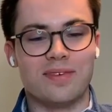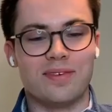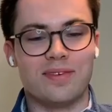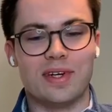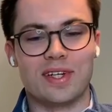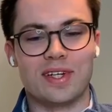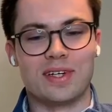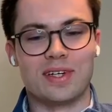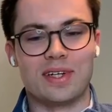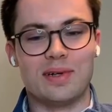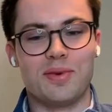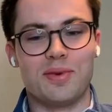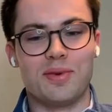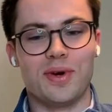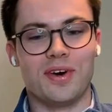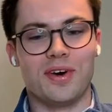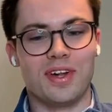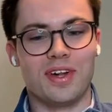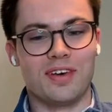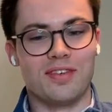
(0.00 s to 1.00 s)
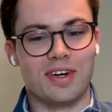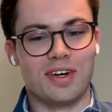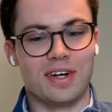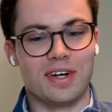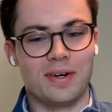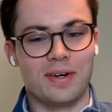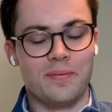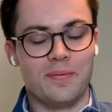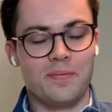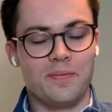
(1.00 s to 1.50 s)
We're not going to burn all of
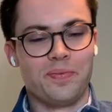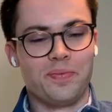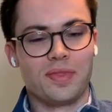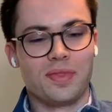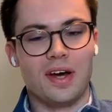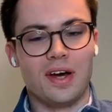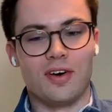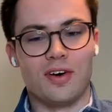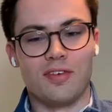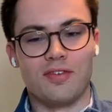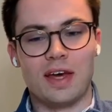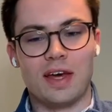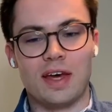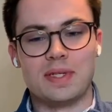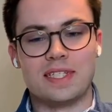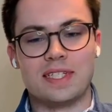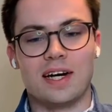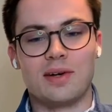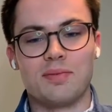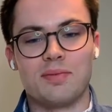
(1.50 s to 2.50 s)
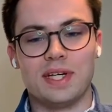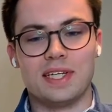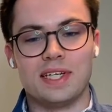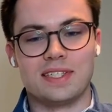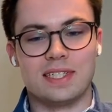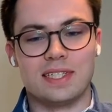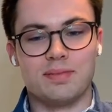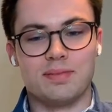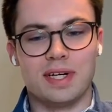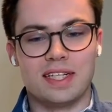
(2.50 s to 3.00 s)
our famous art
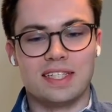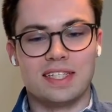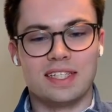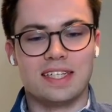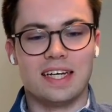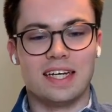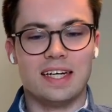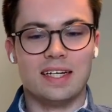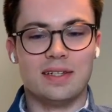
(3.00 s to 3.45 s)
pieces, but